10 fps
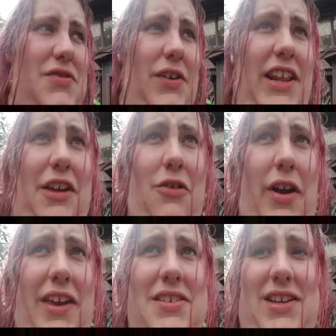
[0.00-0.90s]
So
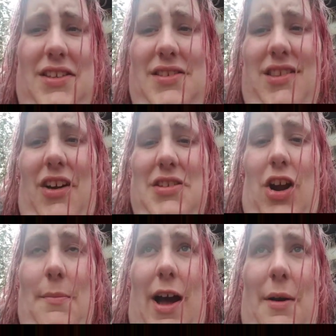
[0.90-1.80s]
that's really annoying because
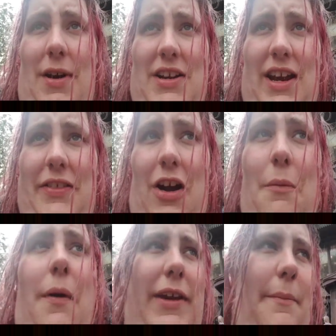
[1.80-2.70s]
that's like time out of
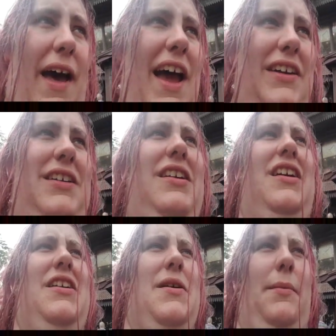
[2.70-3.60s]
my day that I won't get
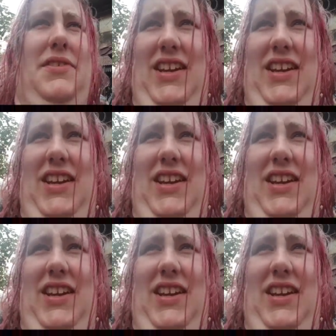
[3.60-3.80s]
back.